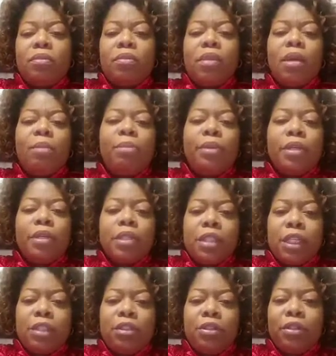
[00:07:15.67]
Books
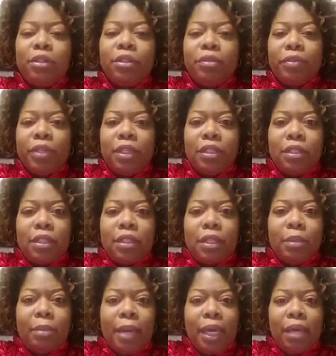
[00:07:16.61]
that you could read to
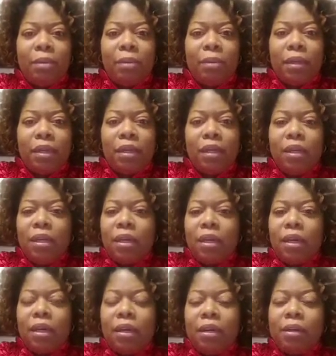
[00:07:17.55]
the baby,
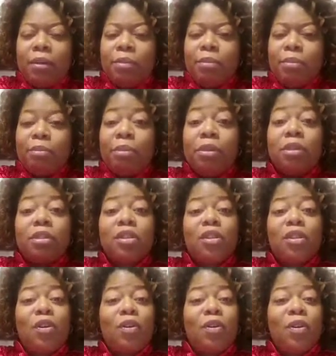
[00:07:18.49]
books
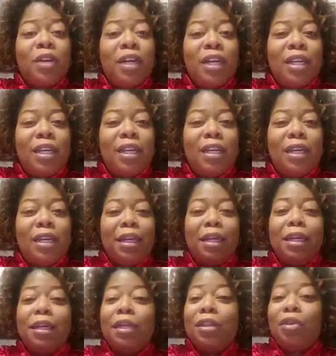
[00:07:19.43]
on
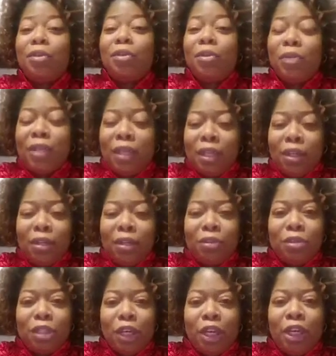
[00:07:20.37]
getting through the NICU
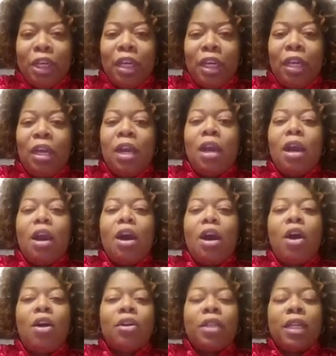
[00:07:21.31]
journey,
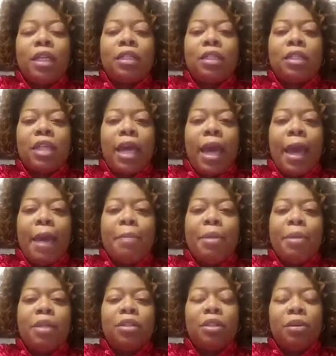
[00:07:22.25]
all things that had
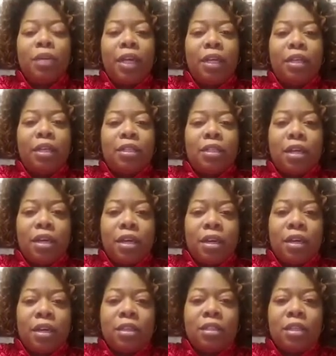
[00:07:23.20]
been donated to
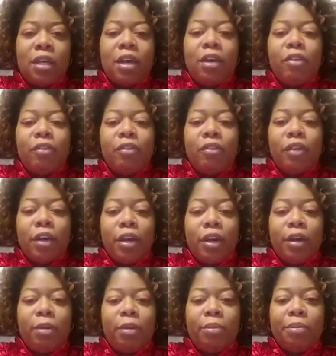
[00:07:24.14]
us
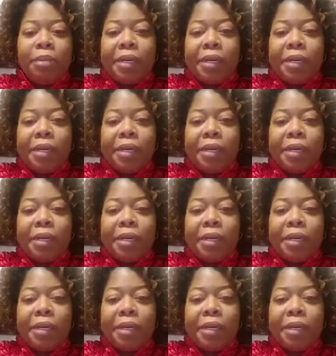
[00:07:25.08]
from